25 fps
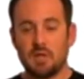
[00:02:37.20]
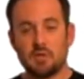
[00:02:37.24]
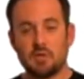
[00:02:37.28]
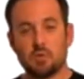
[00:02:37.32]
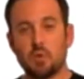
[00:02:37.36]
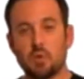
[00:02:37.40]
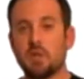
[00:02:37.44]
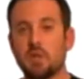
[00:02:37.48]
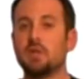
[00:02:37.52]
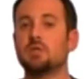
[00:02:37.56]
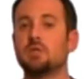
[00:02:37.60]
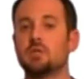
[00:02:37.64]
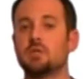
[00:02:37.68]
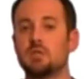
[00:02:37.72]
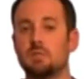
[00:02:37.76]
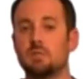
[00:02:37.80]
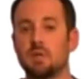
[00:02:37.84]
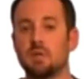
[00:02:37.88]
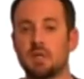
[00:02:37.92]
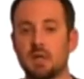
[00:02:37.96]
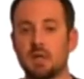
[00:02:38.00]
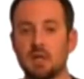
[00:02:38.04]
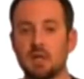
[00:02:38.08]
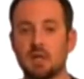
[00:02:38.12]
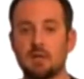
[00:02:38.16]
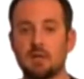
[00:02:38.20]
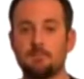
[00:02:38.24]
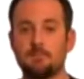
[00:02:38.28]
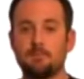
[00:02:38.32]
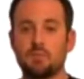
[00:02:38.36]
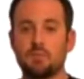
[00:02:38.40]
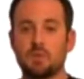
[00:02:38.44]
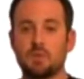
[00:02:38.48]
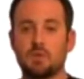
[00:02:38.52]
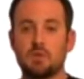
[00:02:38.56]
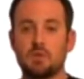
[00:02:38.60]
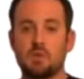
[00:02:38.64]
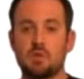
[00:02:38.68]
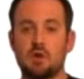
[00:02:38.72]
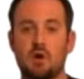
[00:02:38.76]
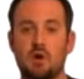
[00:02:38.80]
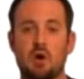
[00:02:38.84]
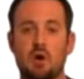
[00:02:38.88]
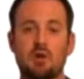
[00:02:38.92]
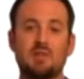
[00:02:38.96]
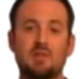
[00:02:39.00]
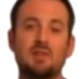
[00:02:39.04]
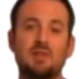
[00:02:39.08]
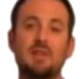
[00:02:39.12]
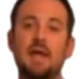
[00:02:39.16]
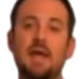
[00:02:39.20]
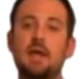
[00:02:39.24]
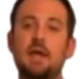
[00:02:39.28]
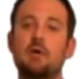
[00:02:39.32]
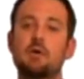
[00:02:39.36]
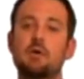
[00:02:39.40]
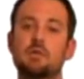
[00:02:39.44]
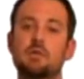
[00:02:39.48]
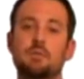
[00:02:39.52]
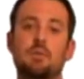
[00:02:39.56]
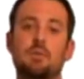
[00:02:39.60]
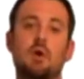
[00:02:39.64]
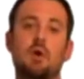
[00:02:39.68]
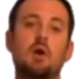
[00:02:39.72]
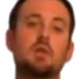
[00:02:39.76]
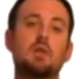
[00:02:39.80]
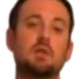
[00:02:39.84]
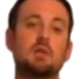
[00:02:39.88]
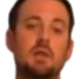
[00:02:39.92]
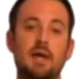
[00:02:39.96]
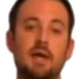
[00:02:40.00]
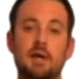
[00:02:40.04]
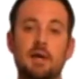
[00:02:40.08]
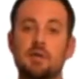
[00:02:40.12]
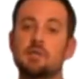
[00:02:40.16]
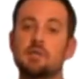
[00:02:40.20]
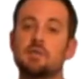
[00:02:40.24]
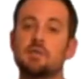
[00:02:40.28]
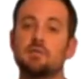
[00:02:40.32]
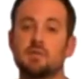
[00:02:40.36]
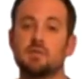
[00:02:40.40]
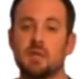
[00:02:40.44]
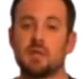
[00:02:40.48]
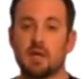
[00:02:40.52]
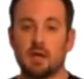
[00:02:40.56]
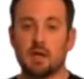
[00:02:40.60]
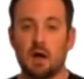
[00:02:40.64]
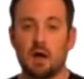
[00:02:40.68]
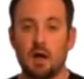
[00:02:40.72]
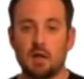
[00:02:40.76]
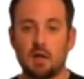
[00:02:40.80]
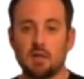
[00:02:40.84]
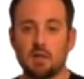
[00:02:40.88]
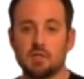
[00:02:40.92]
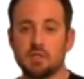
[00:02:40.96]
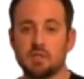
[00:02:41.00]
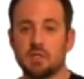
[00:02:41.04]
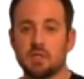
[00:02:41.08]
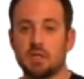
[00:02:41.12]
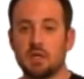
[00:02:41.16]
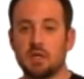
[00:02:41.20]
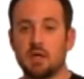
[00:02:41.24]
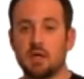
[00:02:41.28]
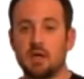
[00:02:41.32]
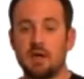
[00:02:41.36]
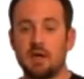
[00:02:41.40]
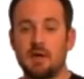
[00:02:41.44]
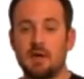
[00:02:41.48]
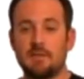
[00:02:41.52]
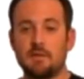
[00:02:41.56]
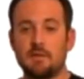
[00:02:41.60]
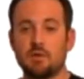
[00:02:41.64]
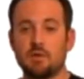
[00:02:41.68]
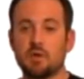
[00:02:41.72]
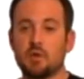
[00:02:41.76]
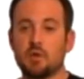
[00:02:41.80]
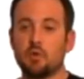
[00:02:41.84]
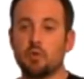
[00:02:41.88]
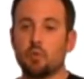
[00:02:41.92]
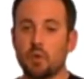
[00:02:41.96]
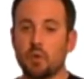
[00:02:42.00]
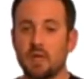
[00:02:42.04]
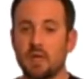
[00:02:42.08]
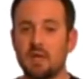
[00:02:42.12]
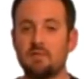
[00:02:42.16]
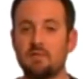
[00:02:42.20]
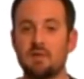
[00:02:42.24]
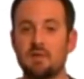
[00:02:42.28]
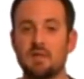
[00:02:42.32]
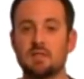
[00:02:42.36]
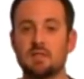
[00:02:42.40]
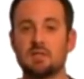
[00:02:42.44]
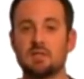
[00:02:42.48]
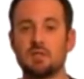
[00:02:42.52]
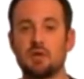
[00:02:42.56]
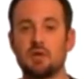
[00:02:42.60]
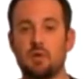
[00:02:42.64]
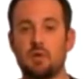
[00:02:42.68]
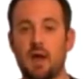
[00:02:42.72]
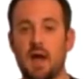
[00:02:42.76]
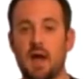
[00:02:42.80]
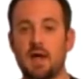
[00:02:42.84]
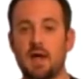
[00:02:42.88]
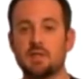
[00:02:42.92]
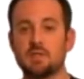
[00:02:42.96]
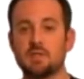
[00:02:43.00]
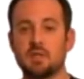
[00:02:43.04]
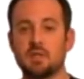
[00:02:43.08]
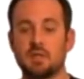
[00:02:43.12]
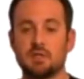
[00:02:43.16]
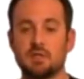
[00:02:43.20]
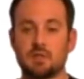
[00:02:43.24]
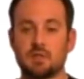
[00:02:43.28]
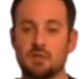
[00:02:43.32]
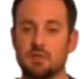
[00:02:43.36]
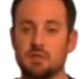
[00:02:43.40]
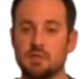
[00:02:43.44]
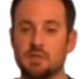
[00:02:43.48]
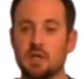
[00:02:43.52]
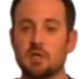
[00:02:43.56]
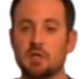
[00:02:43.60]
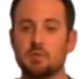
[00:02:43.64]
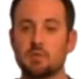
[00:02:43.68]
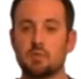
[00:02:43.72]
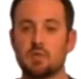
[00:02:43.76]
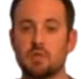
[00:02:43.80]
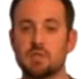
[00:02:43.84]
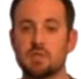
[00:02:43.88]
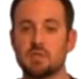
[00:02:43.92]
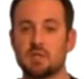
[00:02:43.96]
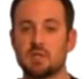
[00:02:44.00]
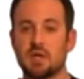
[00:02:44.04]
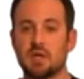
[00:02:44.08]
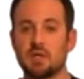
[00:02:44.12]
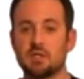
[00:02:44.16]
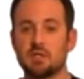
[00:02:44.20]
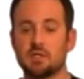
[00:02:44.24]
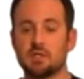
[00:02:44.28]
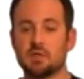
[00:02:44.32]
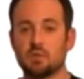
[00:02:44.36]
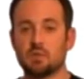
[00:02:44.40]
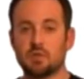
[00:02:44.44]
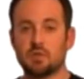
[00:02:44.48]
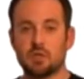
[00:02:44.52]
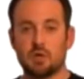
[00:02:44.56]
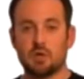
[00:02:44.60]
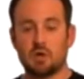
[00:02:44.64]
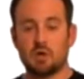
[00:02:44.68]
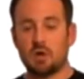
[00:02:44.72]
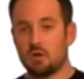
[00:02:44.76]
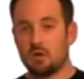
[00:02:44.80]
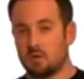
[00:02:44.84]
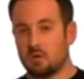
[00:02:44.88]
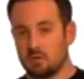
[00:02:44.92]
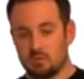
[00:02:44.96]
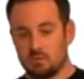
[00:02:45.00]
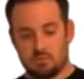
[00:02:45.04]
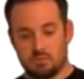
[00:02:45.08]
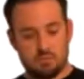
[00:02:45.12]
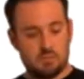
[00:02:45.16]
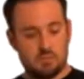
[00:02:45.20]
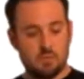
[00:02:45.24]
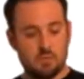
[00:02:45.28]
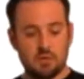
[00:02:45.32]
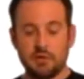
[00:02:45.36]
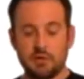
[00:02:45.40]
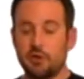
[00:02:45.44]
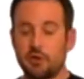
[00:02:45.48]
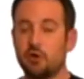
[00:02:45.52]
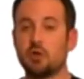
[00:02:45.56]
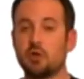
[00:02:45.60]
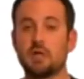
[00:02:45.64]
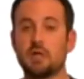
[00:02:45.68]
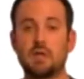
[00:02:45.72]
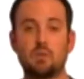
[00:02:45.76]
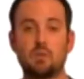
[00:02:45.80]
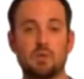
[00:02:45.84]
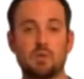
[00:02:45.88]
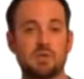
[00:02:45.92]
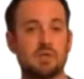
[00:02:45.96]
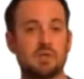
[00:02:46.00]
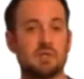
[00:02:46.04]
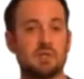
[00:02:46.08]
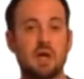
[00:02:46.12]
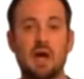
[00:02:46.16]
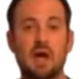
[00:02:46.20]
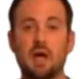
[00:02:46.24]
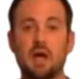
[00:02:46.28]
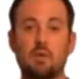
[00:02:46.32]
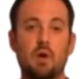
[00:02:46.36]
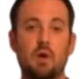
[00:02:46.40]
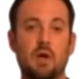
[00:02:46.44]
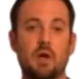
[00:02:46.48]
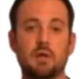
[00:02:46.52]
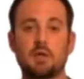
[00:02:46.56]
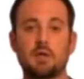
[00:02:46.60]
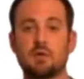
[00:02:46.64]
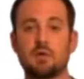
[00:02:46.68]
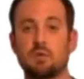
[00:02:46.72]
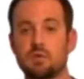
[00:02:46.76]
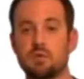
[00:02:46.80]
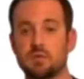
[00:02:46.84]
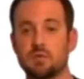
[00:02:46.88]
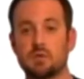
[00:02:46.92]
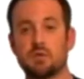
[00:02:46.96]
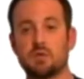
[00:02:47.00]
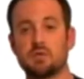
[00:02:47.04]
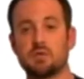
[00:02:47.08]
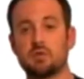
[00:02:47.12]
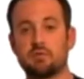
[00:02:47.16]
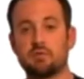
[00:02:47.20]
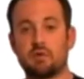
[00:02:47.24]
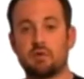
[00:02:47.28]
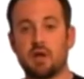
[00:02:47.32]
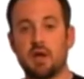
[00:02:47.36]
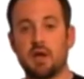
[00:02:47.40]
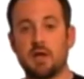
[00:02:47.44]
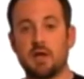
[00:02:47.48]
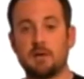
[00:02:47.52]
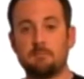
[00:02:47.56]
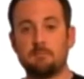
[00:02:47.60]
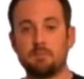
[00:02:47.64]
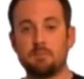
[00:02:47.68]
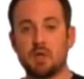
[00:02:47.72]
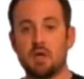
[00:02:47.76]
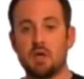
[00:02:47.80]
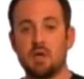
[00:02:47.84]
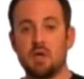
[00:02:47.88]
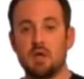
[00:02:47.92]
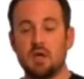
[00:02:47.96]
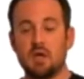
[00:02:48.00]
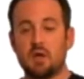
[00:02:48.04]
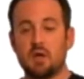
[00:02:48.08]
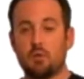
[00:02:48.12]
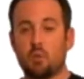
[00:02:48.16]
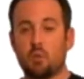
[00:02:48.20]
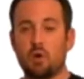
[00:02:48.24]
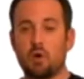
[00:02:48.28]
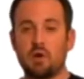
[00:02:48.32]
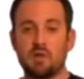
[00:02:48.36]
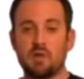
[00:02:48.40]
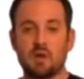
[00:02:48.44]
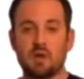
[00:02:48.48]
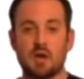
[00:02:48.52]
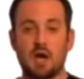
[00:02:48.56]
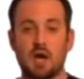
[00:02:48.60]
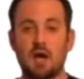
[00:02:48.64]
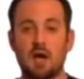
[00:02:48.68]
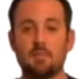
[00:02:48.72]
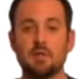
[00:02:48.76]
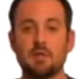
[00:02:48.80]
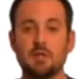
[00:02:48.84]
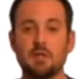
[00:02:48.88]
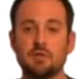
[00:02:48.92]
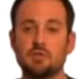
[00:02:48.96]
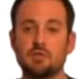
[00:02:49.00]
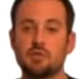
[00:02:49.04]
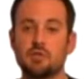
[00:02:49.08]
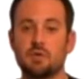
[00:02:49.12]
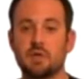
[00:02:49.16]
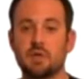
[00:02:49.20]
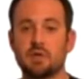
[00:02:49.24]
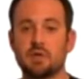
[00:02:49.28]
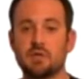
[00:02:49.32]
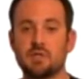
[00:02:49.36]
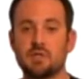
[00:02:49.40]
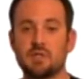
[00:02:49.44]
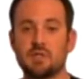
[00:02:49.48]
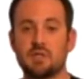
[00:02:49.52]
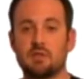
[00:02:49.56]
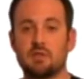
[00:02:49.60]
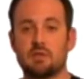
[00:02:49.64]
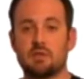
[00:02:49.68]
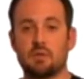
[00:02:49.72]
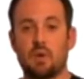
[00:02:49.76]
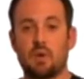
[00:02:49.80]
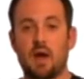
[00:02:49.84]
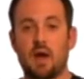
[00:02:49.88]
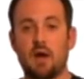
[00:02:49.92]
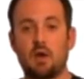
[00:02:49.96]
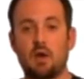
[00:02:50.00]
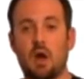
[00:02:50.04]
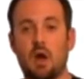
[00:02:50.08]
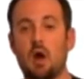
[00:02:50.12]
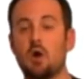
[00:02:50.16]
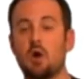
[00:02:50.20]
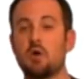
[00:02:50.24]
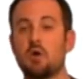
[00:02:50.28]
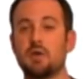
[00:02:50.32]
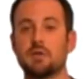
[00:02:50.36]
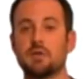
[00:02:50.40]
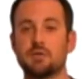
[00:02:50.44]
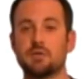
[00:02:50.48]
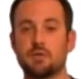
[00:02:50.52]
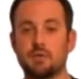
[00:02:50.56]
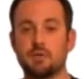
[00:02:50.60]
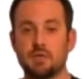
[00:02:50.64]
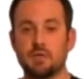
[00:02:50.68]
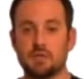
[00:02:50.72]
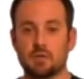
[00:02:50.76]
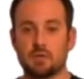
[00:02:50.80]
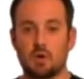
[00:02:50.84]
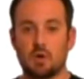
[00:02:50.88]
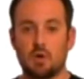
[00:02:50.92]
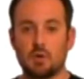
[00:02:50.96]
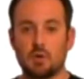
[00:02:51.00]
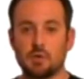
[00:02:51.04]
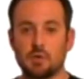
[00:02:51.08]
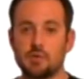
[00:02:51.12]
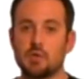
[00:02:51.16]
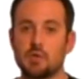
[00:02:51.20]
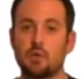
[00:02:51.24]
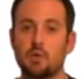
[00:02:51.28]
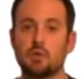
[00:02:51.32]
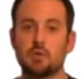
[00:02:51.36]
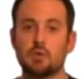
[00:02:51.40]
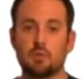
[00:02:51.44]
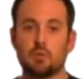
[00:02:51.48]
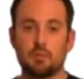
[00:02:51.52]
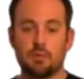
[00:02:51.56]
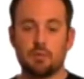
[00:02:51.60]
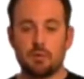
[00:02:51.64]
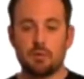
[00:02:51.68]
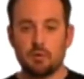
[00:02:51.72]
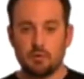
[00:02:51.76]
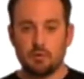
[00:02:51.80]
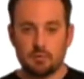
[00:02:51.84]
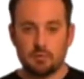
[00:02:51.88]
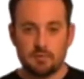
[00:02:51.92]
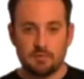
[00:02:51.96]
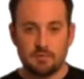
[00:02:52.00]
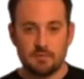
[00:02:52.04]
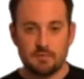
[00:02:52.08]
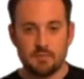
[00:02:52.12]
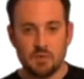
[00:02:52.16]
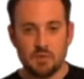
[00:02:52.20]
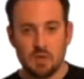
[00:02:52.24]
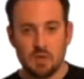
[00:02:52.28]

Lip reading: That's really just the beginning. There are layers upon layers of psychology that you can weave into your ads and into your sales presentations, which are literally will skyrocket your results overnight. And one of the commonly used triggers seen throughout our industry is called social proof.